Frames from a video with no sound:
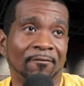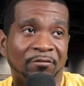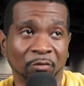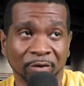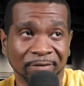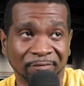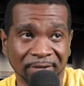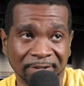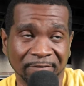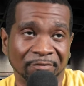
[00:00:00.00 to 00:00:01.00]
40,
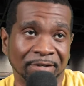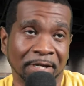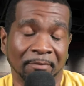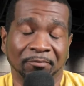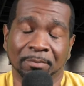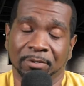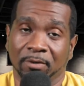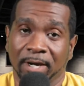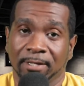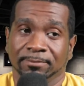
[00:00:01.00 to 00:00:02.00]
50 feet up from the
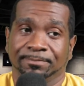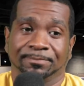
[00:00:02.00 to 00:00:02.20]
ground.